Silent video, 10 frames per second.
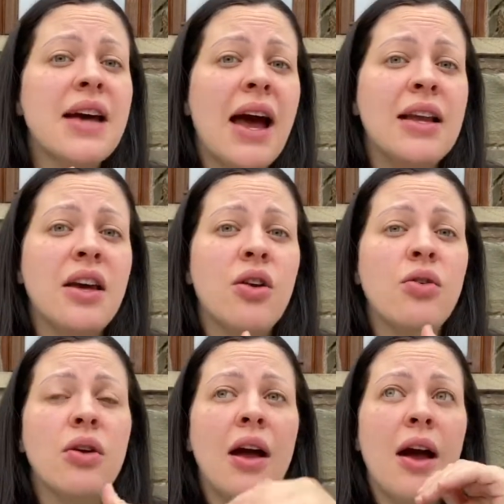
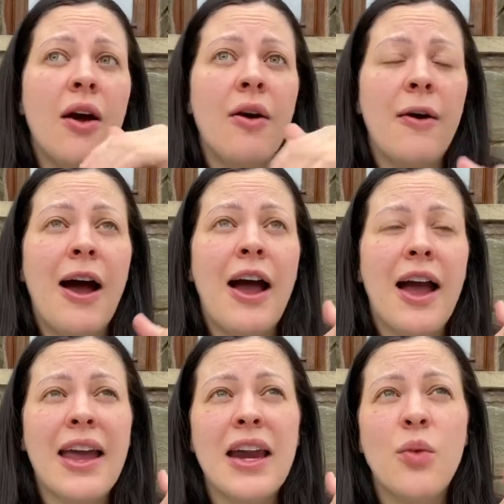I
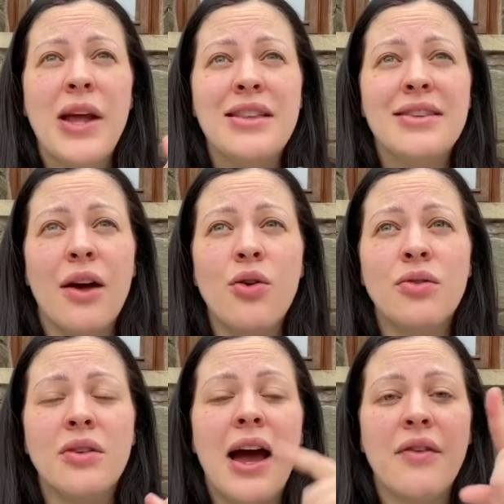kind of went
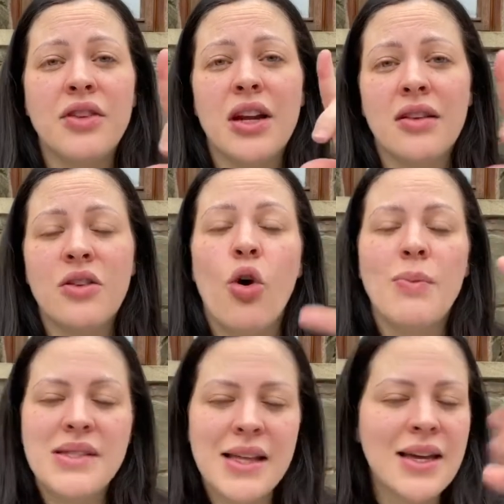down after I got
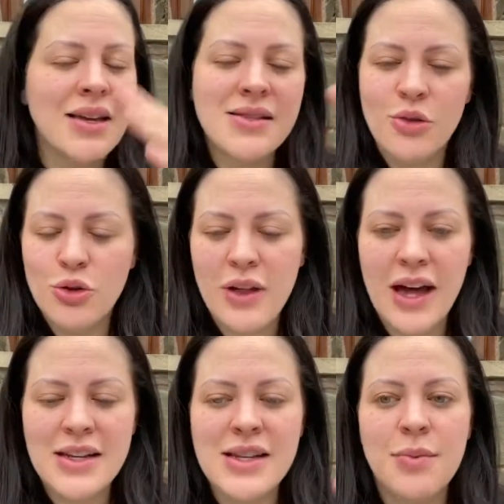mastitis. I'll do that
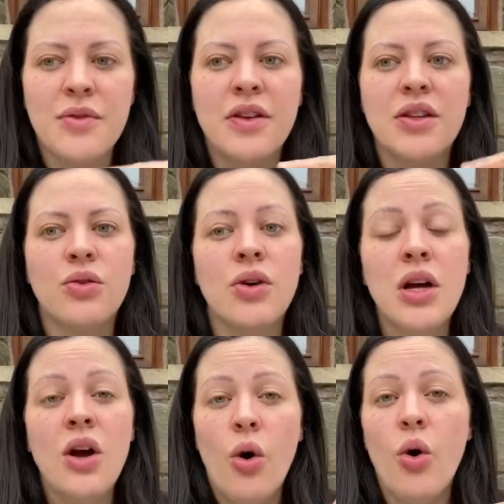in a separate video
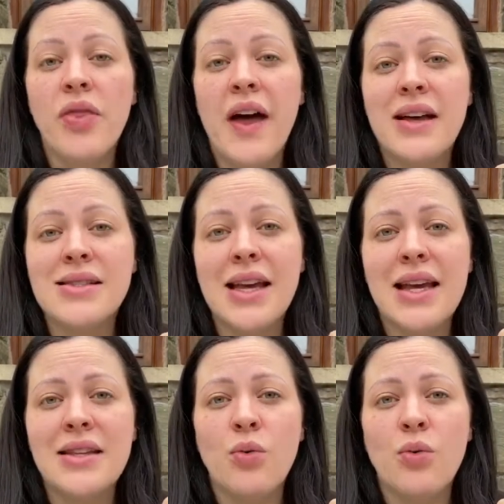on that side.